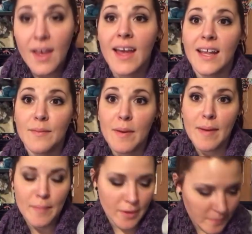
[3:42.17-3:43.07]
I gotta get my
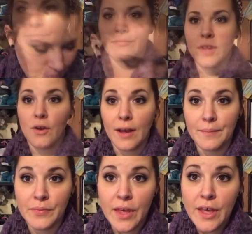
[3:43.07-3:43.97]
paper. Okay.
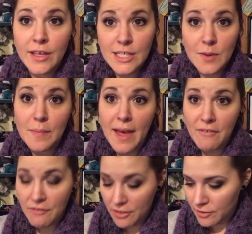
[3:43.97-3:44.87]
So we might have
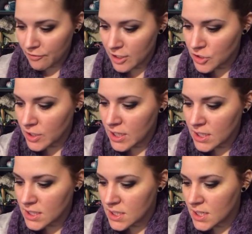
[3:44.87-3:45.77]
a feathered friend joining
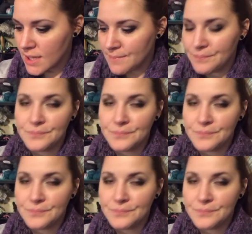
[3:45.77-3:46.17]
us tonight.